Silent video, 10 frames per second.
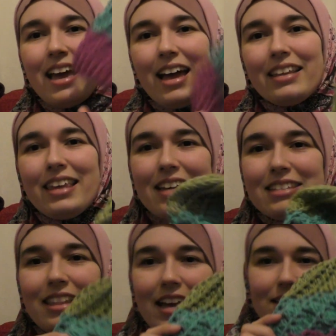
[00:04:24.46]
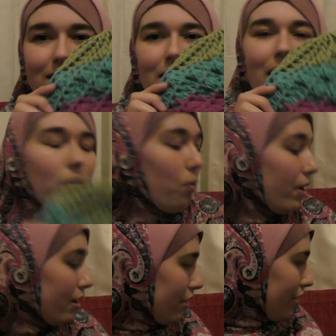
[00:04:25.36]
And yeah, so that's
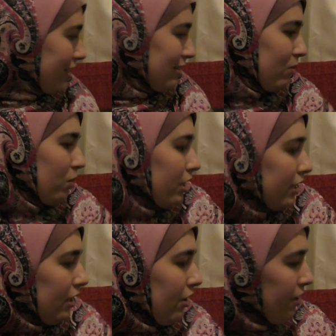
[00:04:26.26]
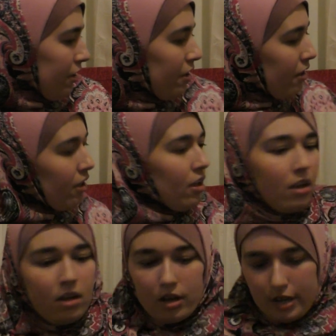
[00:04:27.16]
one of the things I've been working on.
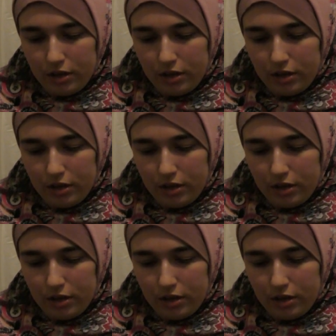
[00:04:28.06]
I